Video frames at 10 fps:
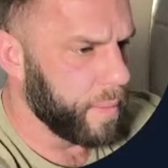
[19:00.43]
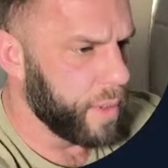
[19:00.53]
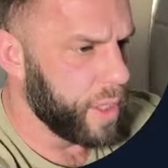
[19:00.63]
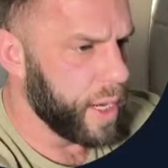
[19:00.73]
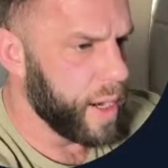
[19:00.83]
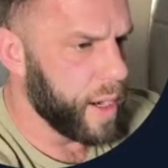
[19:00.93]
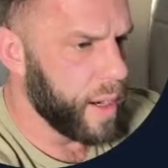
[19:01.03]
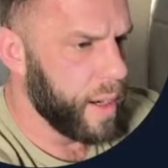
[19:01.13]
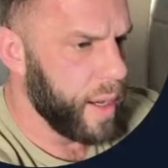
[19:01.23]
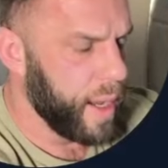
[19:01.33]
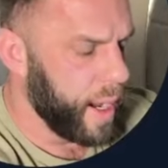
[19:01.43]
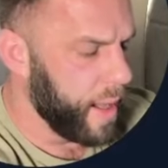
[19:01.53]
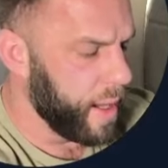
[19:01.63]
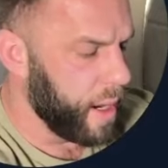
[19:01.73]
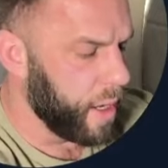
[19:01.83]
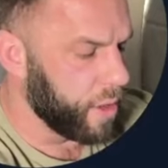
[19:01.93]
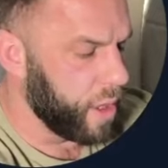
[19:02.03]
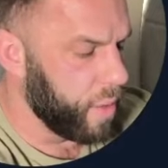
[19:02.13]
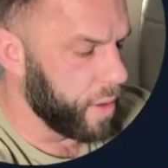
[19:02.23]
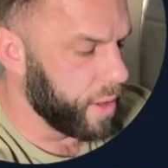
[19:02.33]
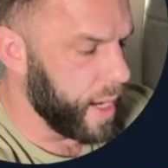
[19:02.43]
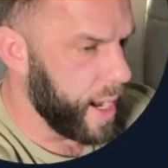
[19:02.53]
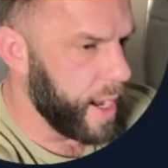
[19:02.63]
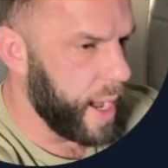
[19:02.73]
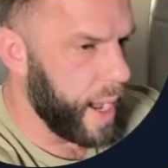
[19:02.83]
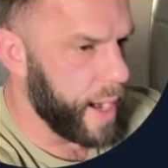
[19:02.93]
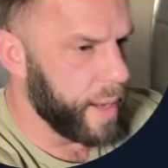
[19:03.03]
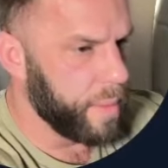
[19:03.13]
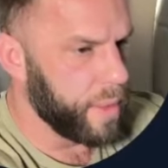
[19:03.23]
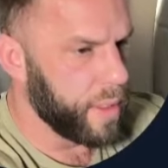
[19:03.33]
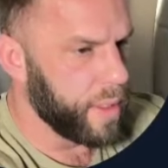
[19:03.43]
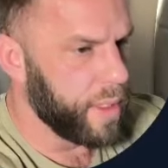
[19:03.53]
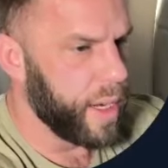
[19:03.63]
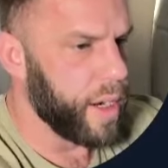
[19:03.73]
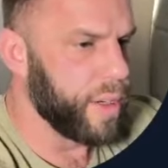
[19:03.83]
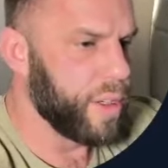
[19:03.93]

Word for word: center, and then also we'll say items center.